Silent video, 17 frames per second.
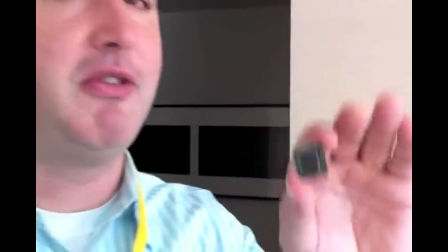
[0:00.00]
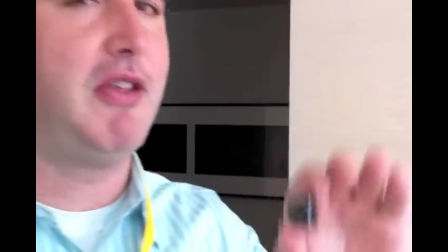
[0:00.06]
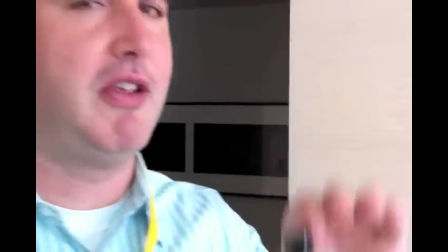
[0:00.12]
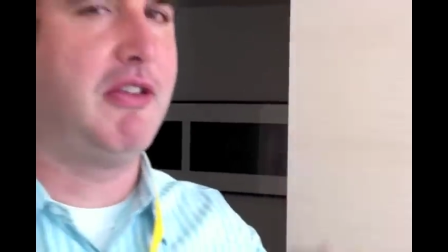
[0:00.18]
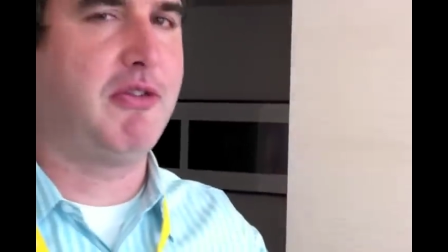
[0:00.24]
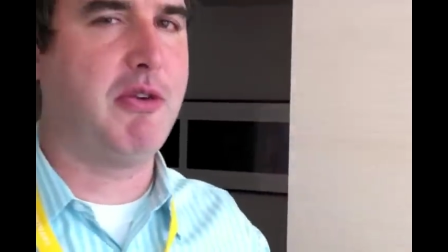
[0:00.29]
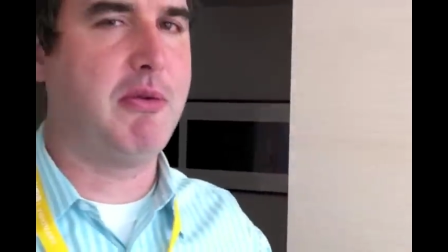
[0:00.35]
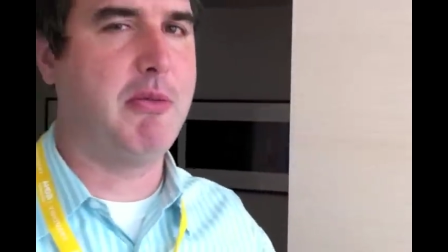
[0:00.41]
it's
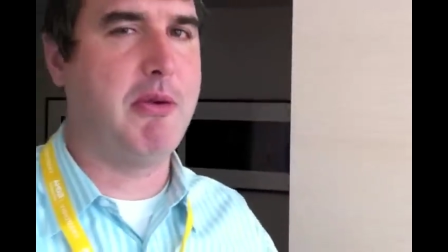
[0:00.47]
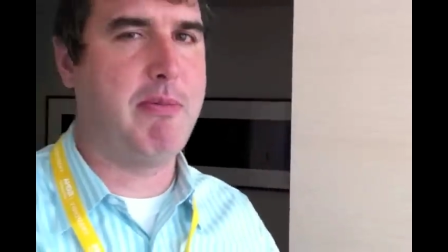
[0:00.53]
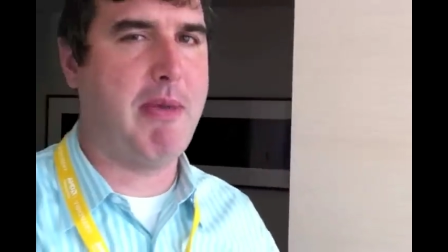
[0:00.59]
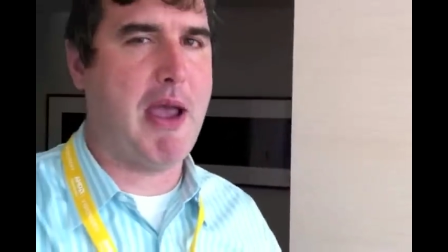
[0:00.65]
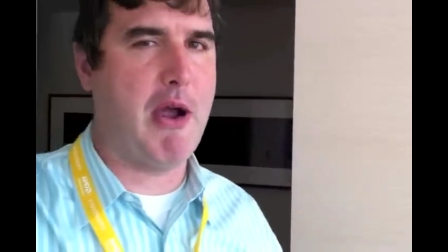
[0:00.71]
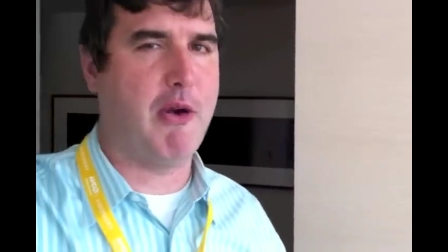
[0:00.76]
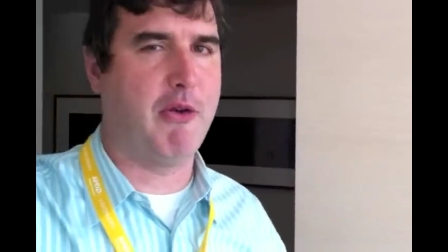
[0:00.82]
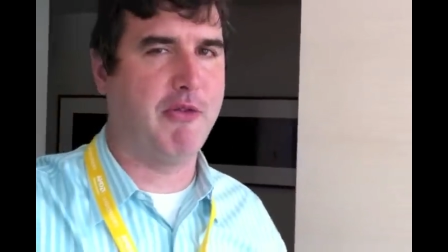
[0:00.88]
extremely
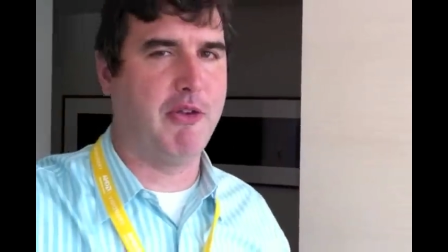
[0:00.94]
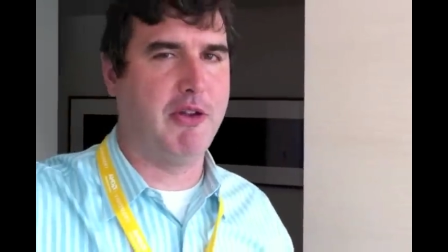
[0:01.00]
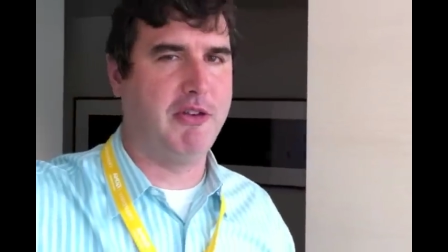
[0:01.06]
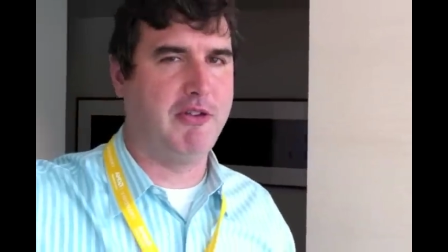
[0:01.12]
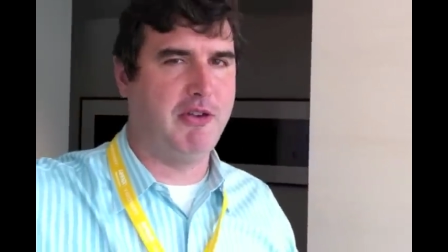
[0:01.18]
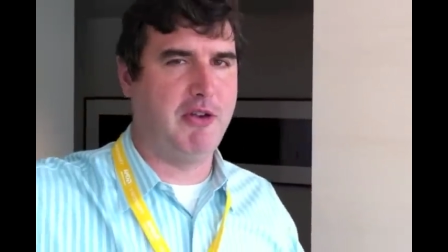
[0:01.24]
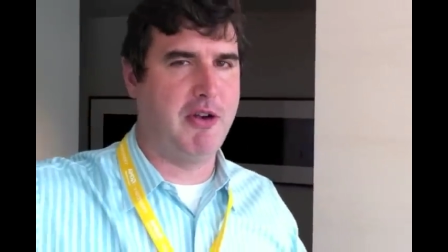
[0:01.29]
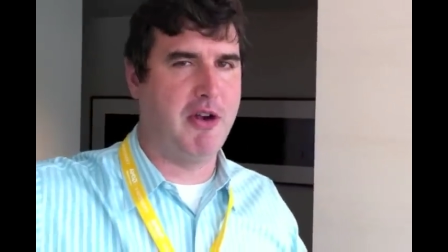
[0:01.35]

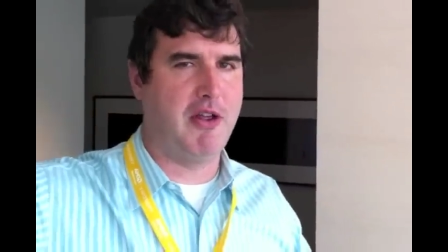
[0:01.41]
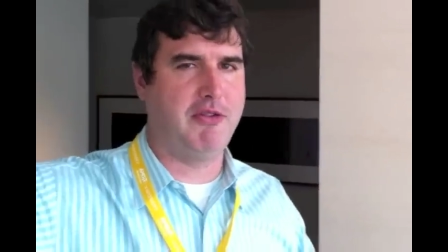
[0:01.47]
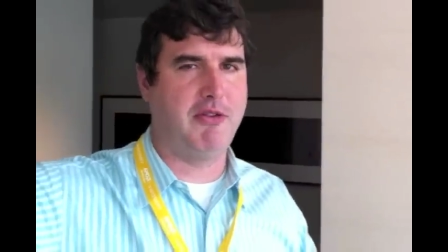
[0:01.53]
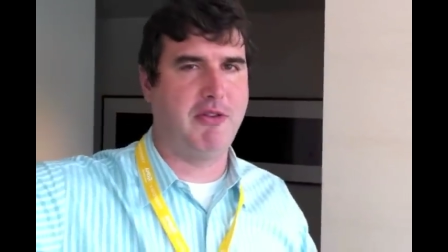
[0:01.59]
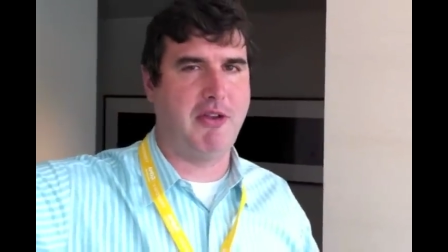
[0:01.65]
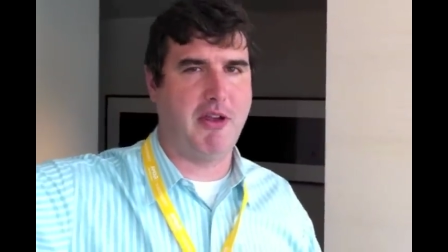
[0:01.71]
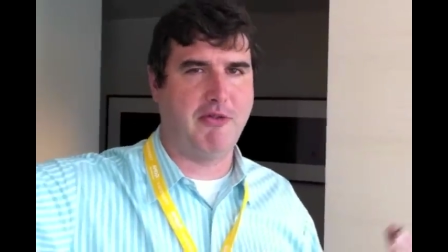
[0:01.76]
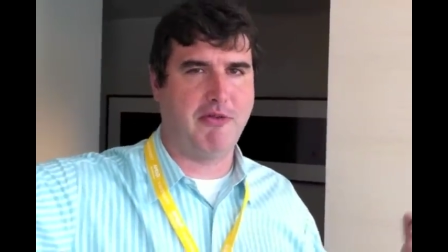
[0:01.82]
powerful, as you can
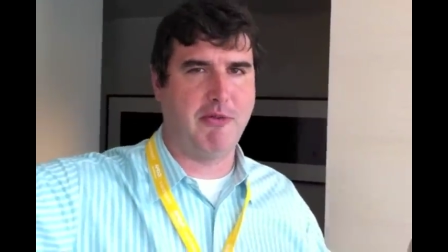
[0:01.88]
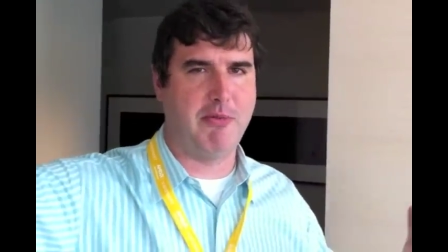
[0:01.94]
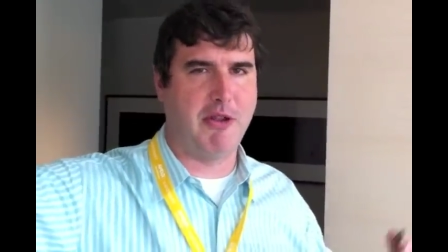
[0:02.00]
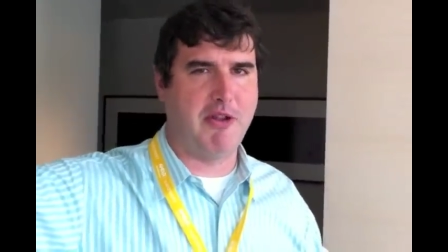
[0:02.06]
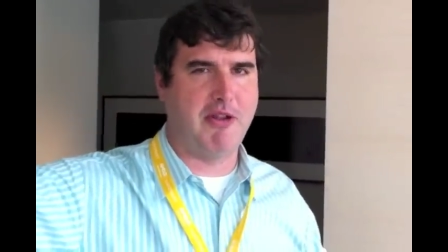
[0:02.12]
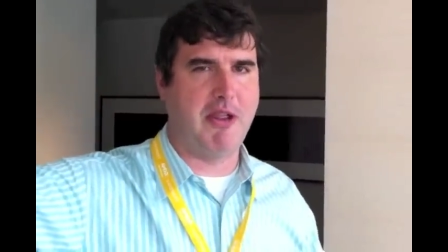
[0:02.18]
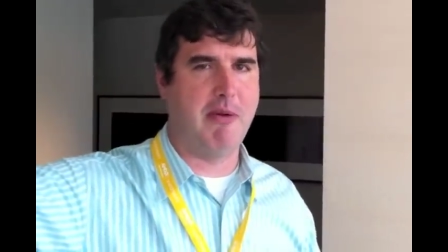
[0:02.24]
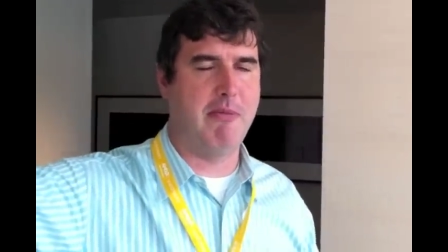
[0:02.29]
also tell
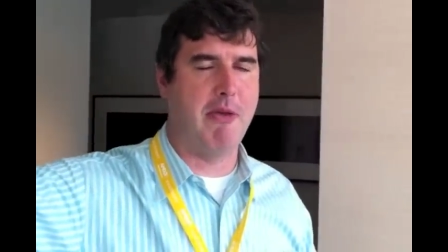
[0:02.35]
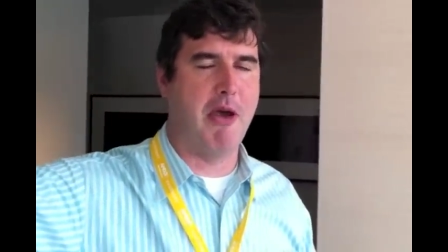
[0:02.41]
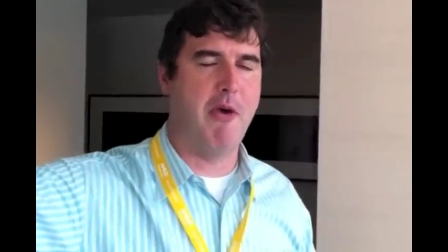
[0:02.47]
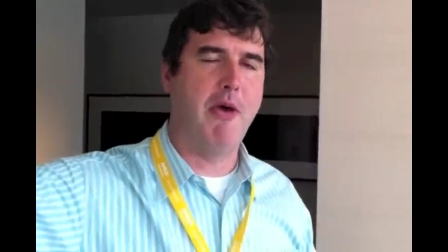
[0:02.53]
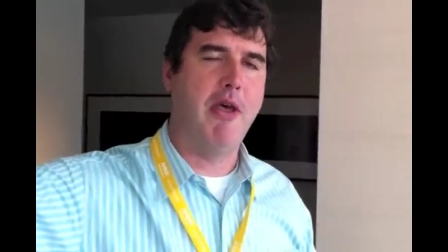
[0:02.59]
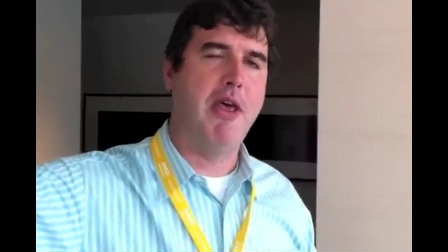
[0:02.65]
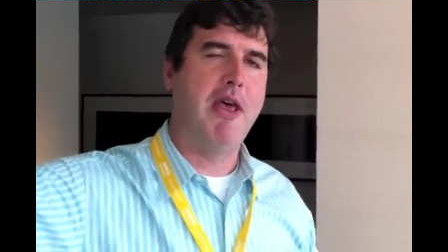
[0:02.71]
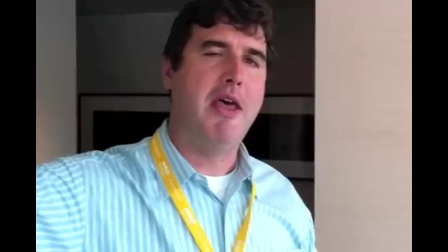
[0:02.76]
from the
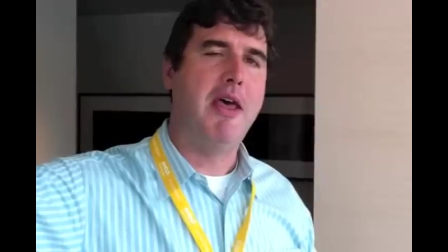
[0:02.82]
demo.